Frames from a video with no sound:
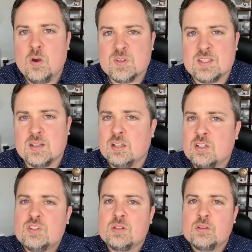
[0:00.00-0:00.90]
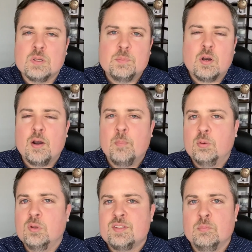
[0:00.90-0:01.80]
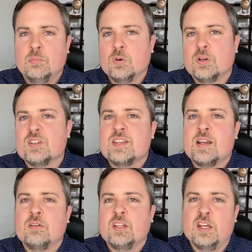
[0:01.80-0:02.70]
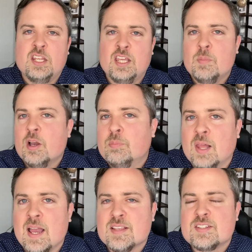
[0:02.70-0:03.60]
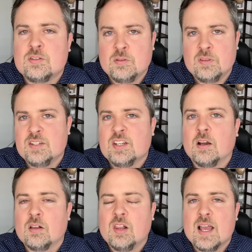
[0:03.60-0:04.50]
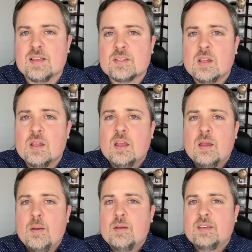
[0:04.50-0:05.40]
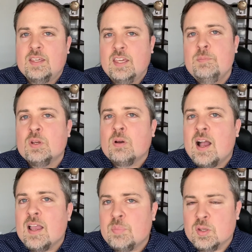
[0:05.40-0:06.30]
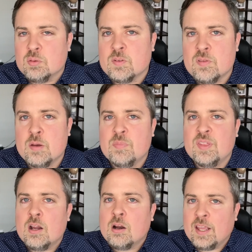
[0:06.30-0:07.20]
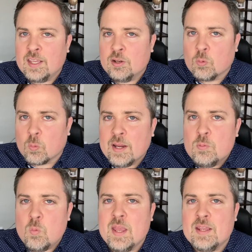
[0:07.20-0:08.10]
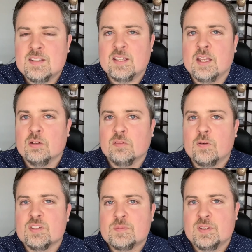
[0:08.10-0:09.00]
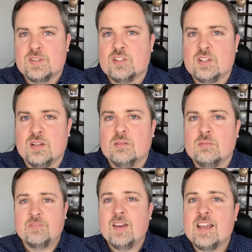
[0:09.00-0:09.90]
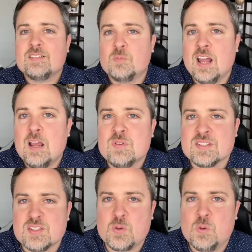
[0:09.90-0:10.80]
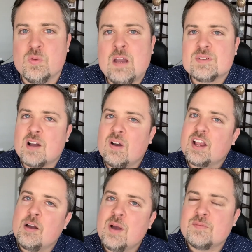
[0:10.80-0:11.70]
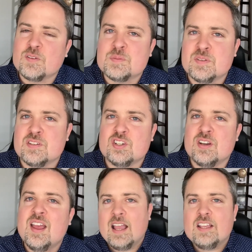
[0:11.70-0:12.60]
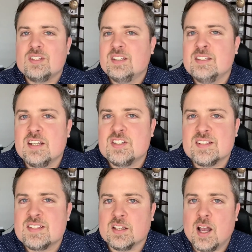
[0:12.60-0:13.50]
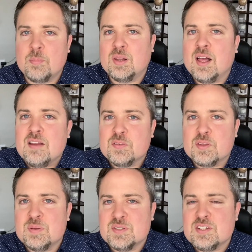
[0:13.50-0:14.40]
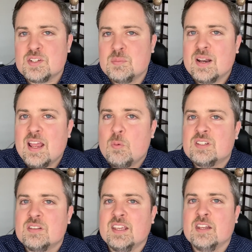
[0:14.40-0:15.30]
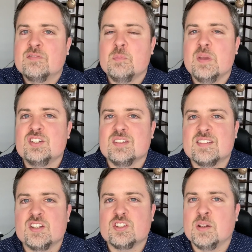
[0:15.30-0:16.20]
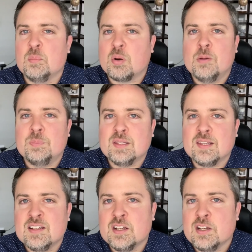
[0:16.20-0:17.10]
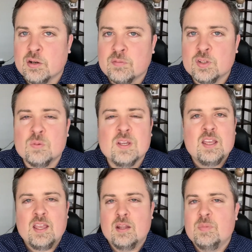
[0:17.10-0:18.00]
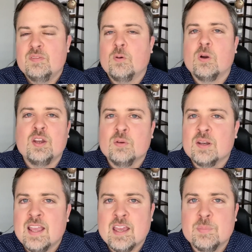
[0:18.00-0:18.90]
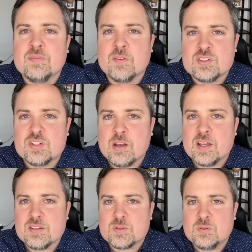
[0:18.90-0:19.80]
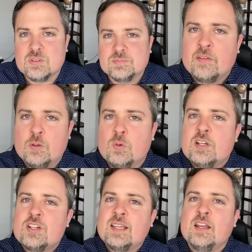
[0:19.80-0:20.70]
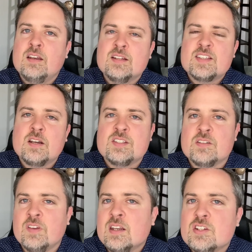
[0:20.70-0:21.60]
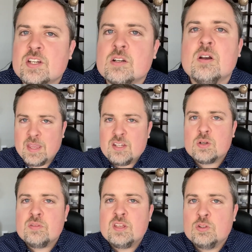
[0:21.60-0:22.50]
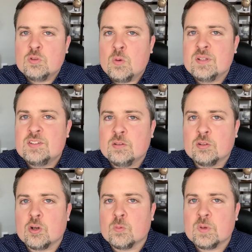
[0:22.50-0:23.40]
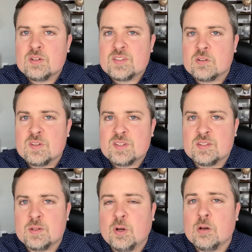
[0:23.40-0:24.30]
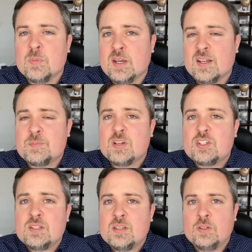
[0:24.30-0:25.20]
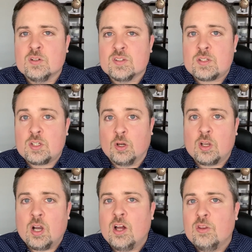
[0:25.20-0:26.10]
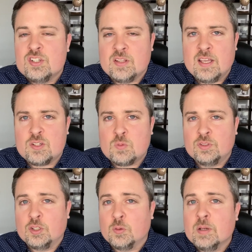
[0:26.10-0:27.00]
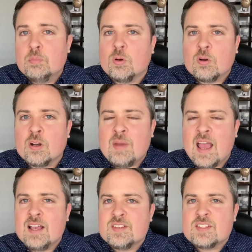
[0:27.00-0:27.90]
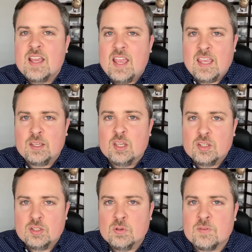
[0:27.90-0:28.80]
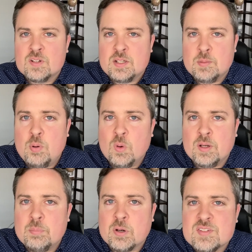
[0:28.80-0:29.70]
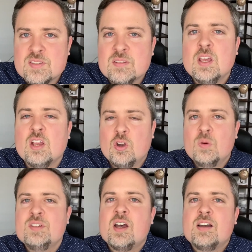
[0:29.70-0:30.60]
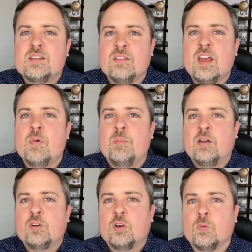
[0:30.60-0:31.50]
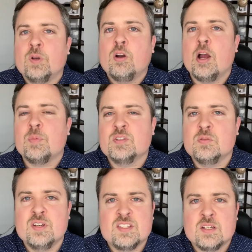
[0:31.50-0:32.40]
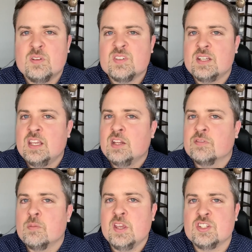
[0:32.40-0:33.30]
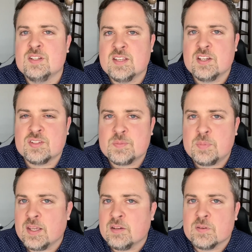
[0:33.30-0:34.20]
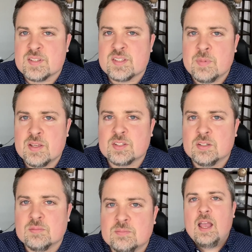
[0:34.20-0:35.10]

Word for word: hosted and usually they'll be put on a bulletin board or sent out in an email blast to the entire class keep your eye peeled for them. They are a great way to get your first position. In fact, when I was in school, that was how I got my first position. I actually didn't get a chance to apply for the position, but I went to the information session and promptly landed an interview. And then before I knew it, I had my first job out of school. If you want to try to get an insider's advantage here, make sure that you go into your career services department, and especially if your your college, the actual degree program has a university point person, go and talk to them about career opportunities and if there's any information sessions planned for the semester